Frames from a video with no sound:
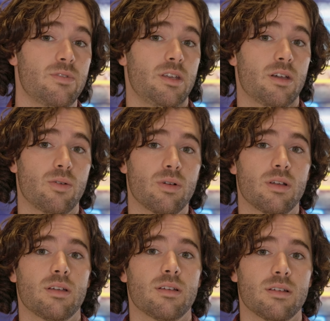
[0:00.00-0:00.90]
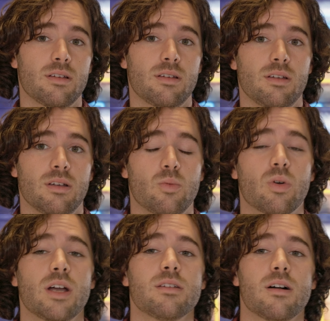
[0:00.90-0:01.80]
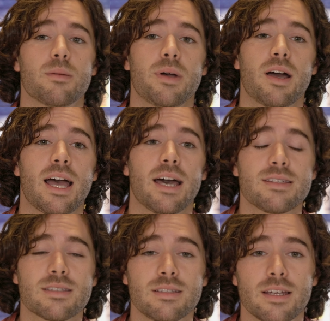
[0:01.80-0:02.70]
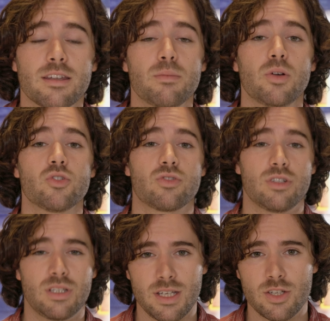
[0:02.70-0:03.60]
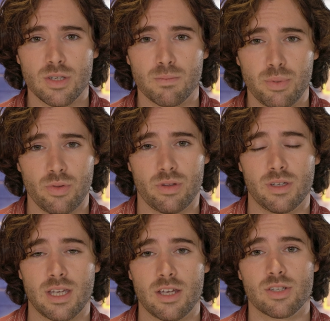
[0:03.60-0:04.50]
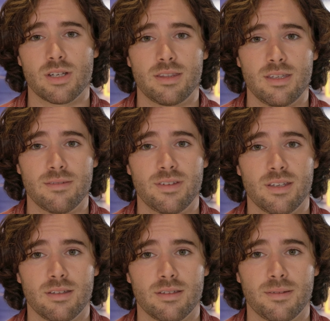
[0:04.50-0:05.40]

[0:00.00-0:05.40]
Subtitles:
video where I talk about how to select the most strategic booth location at the event.